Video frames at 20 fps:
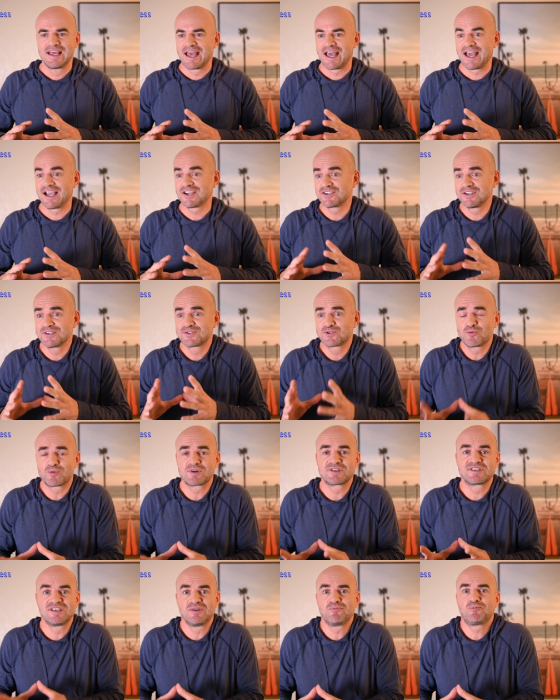actually
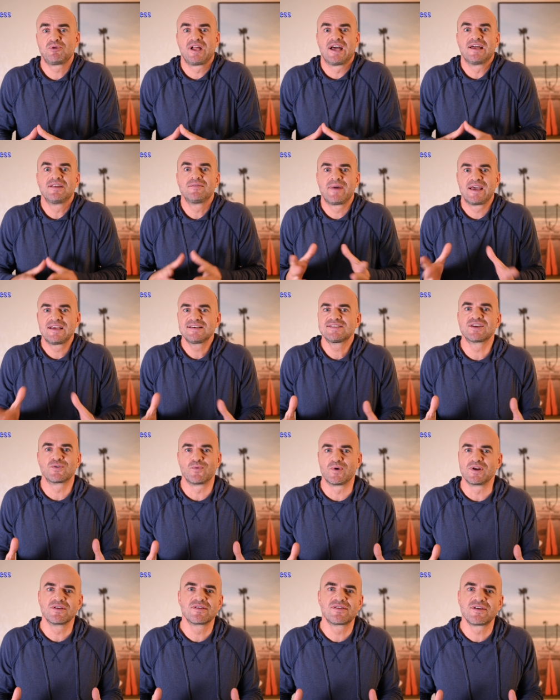super simple and amazing
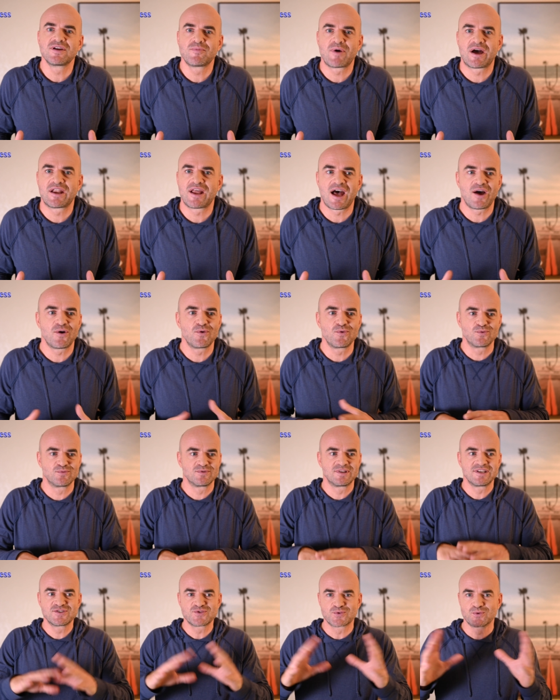when you think about how
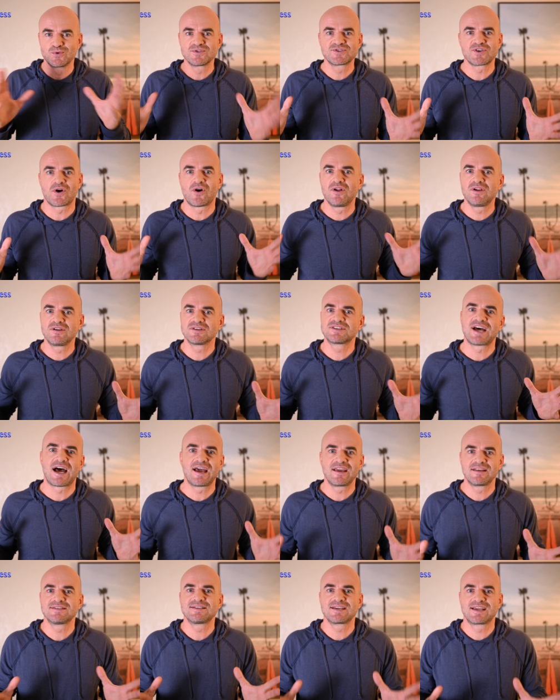these rules all
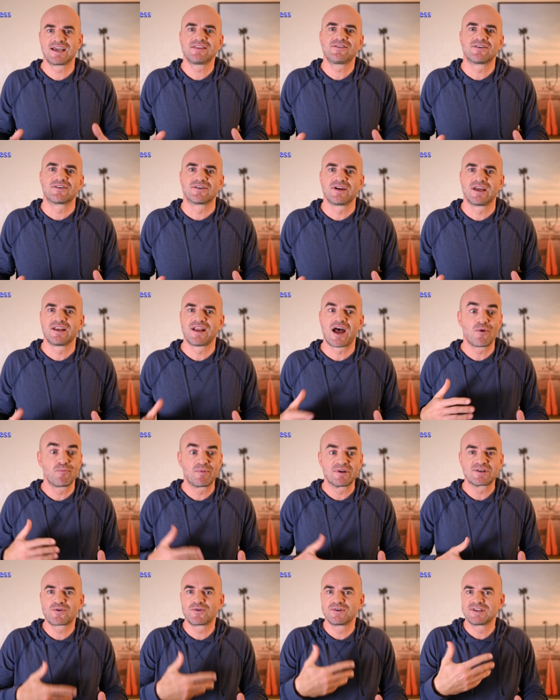tie in together and how
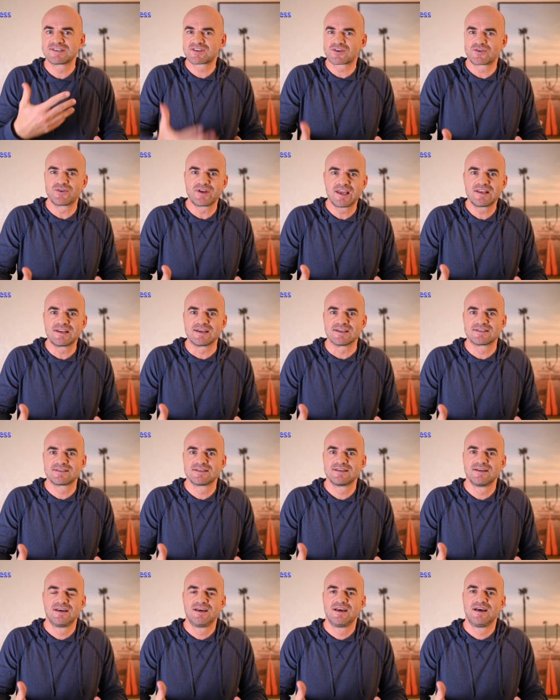Bitcoin is
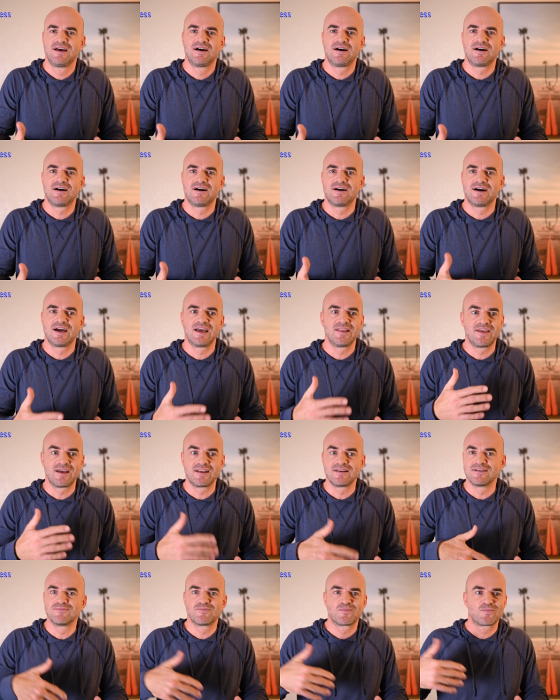created and
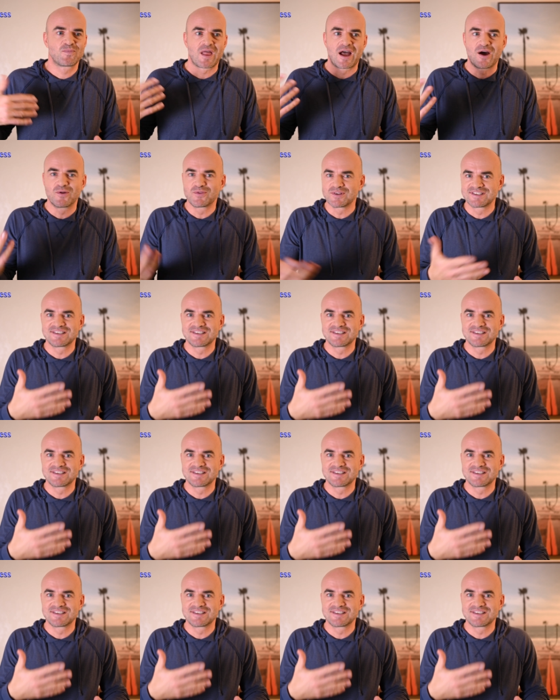then how the